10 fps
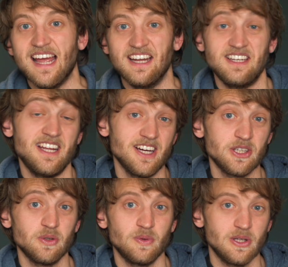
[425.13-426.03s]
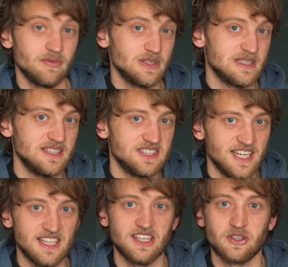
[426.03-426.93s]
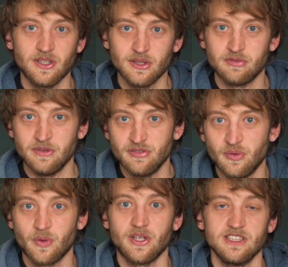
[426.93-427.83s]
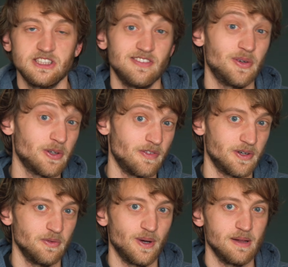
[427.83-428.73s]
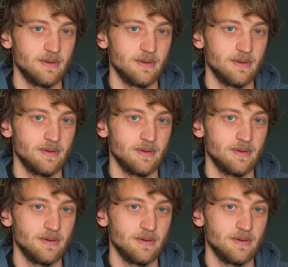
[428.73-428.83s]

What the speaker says: And here you will obviously say the trick of before doesn't work very well,